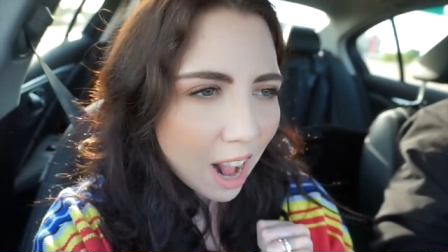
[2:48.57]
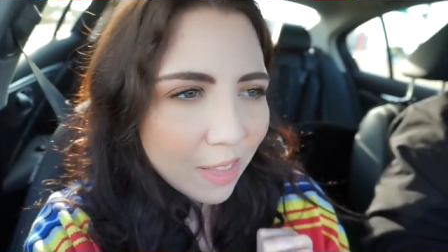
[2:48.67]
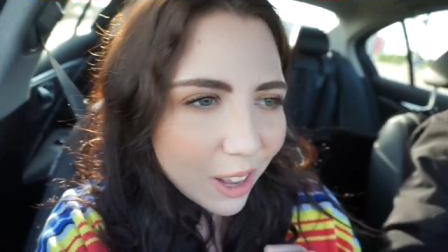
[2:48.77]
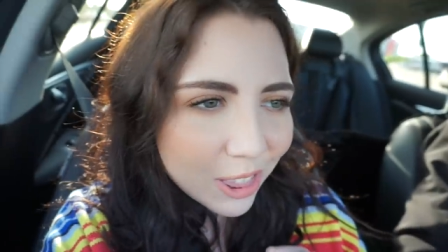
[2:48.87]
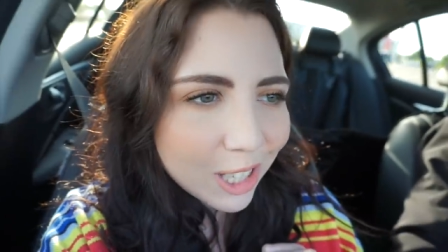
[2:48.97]

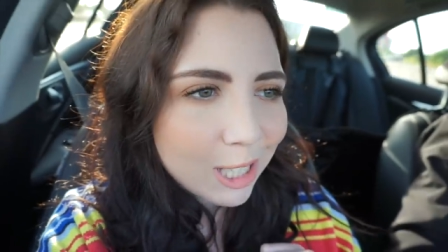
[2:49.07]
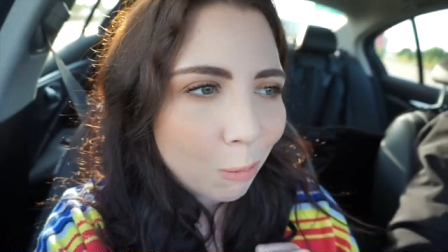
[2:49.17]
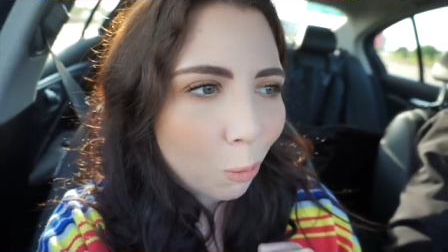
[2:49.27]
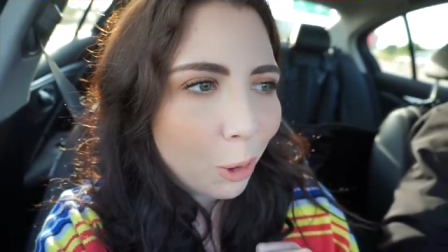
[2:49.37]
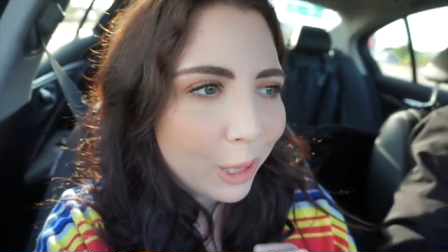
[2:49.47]
And like
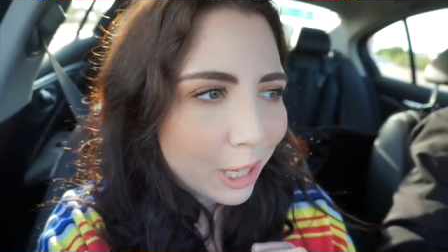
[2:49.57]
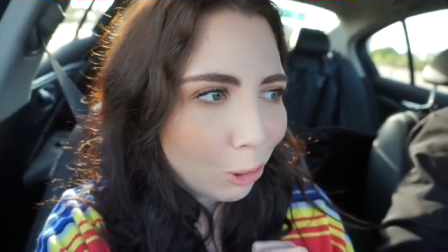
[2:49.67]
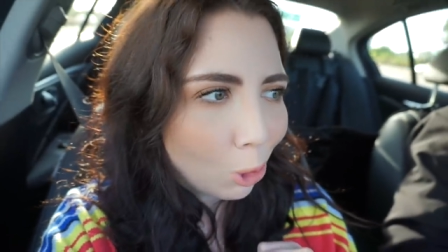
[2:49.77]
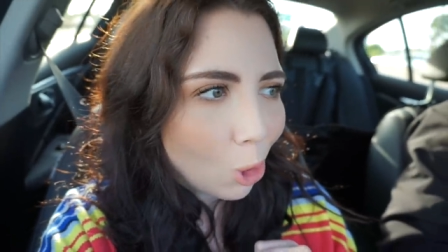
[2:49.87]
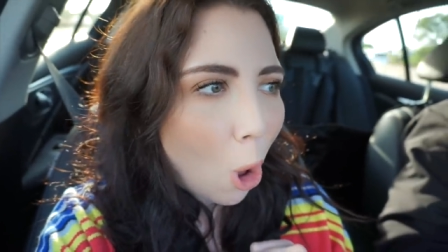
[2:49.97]
this really
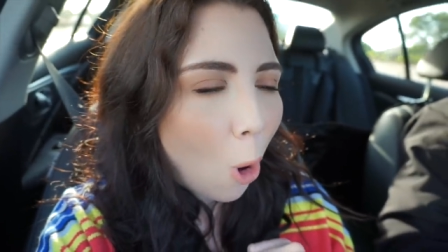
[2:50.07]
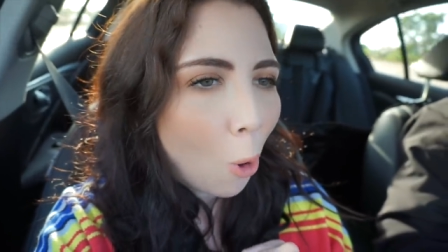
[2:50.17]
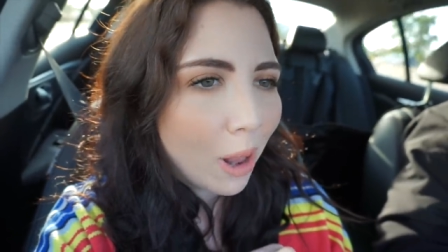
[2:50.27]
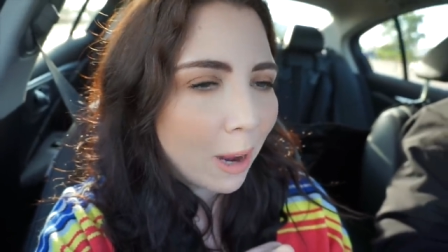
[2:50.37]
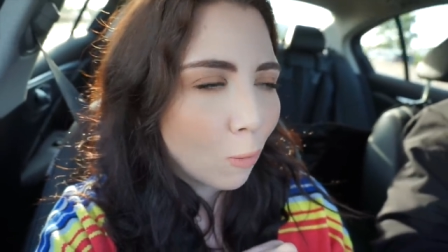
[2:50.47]

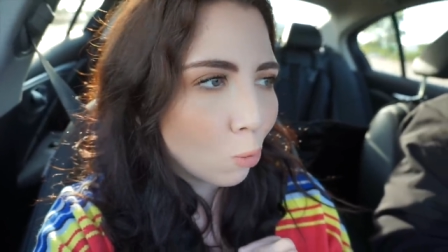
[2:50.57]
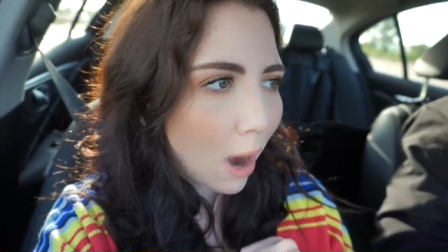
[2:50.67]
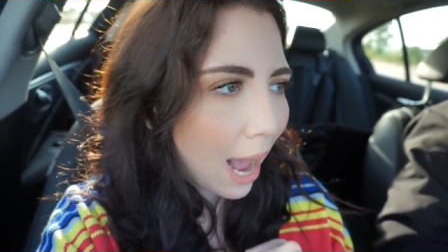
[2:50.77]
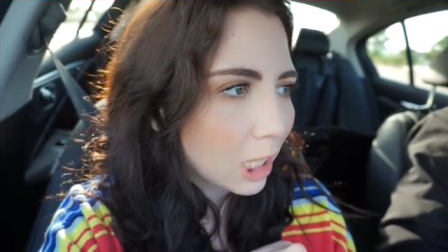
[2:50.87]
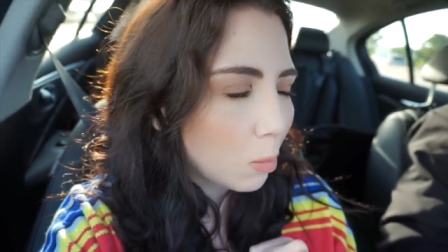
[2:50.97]
low, like
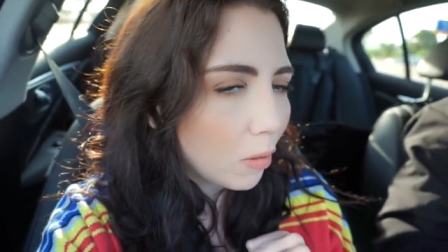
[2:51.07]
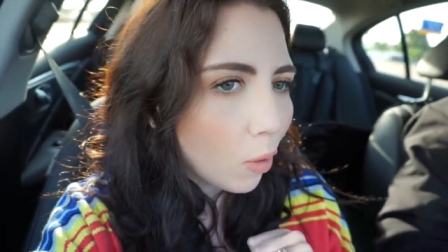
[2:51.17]
raspy